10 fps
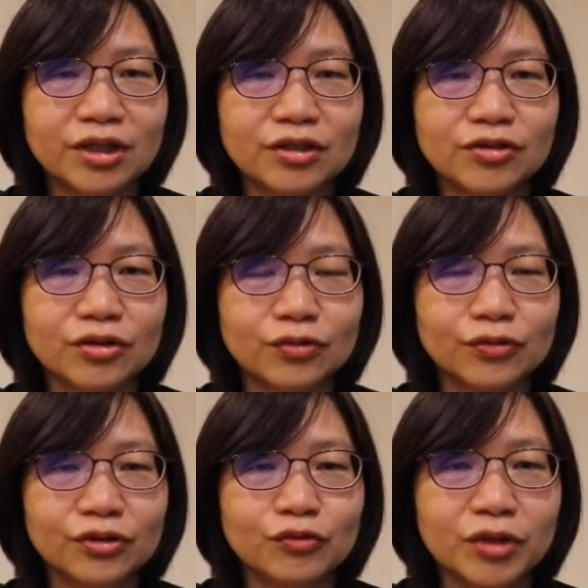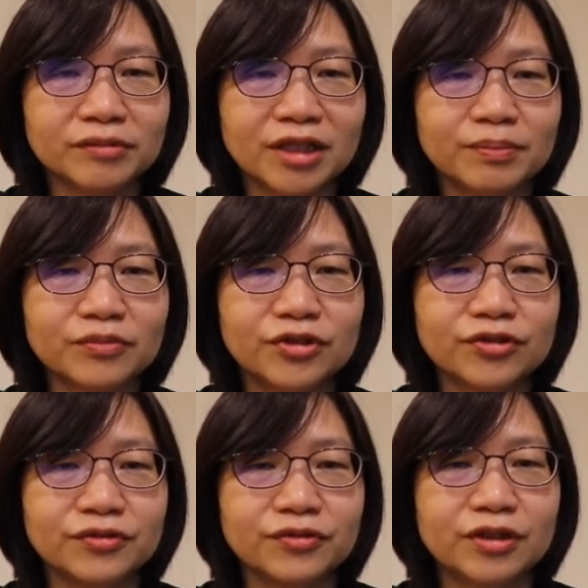So we round up
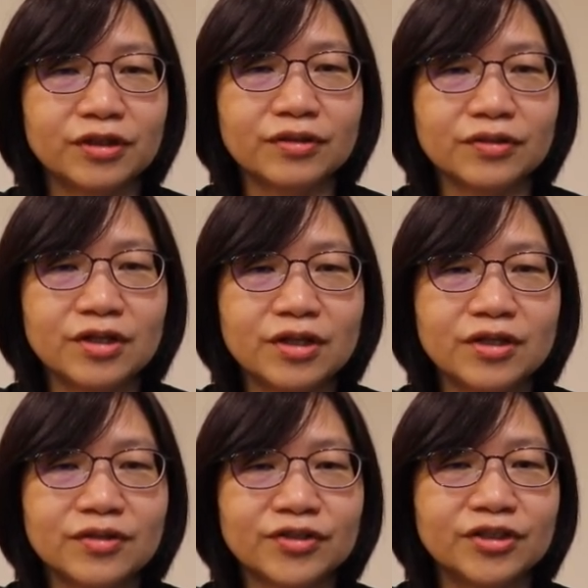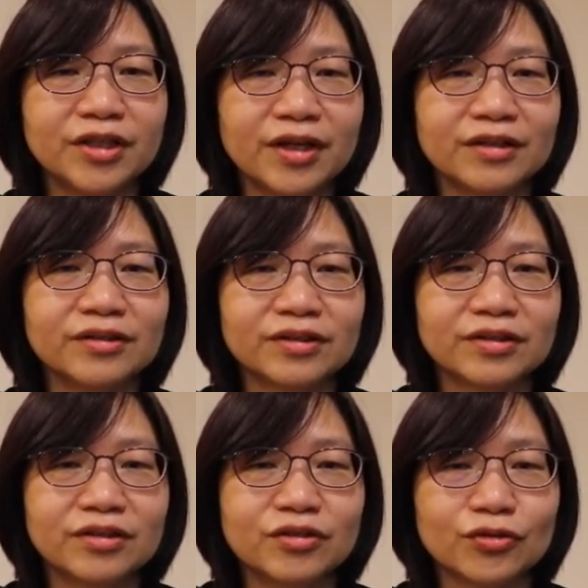to 38
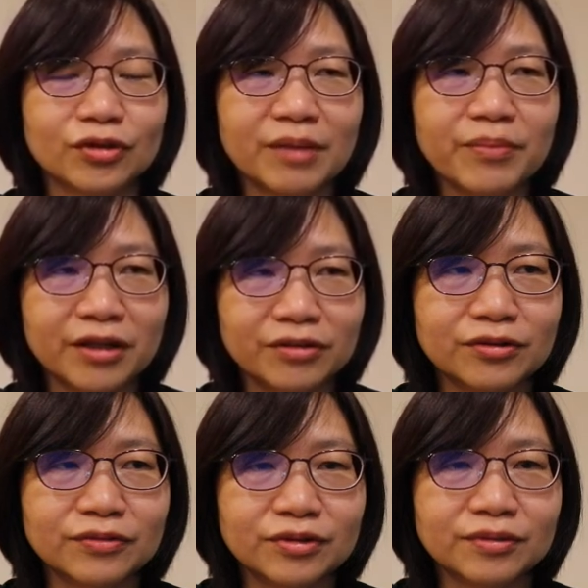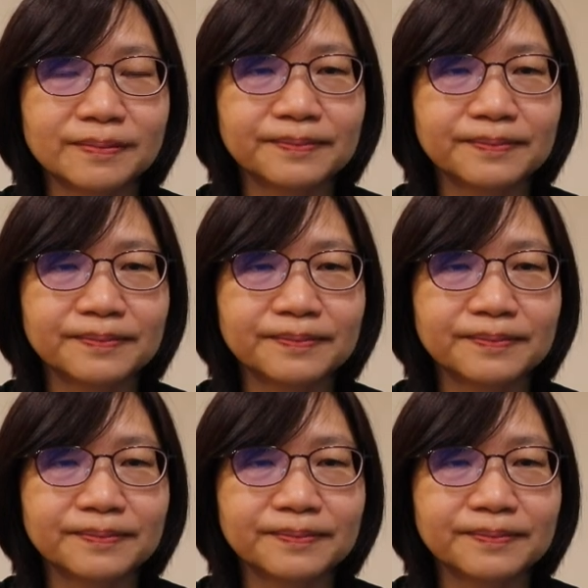solar panels.